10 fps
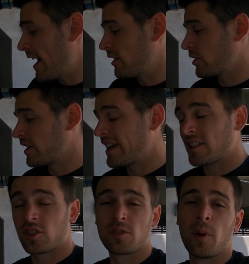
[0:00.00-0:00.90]
and you're gonna
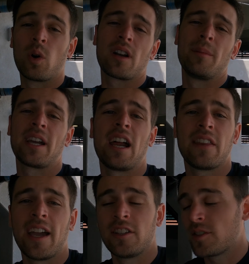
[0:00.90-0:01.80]
get smoke coming out of
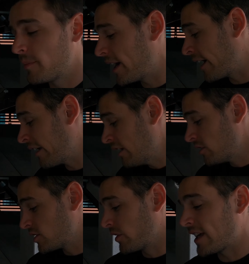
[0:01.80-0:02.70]
the engine bay.
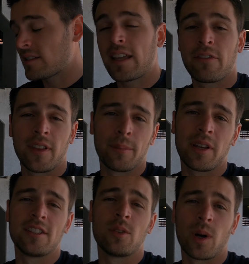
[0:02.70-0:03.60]
So that's definitely a
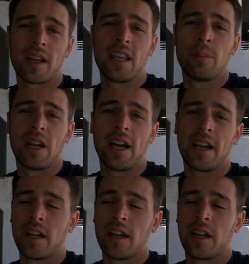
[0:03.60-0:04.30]
place you wanna keep an eye